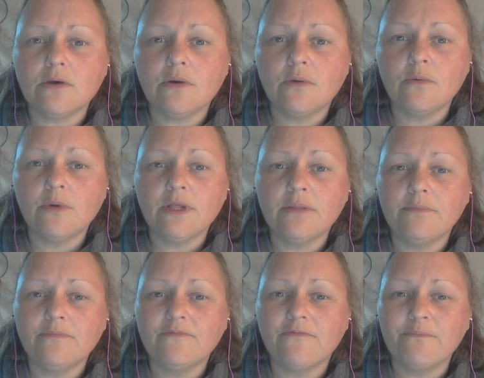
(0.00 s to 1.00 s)
will
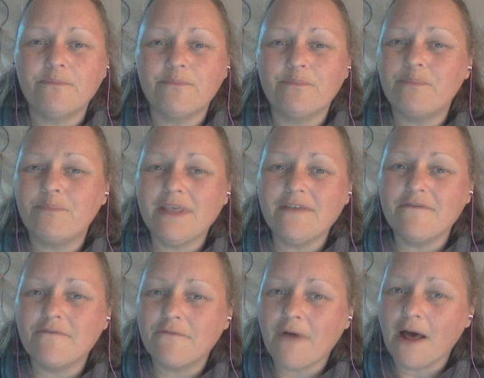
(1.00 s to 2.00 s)
be
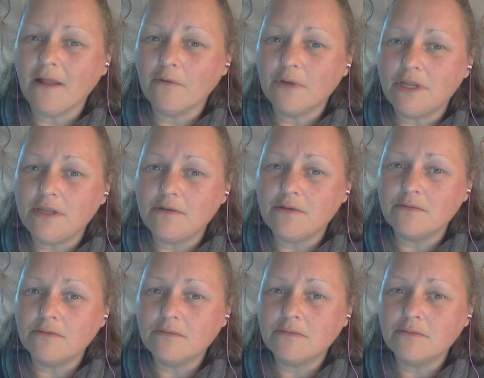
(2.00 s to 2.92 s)
following you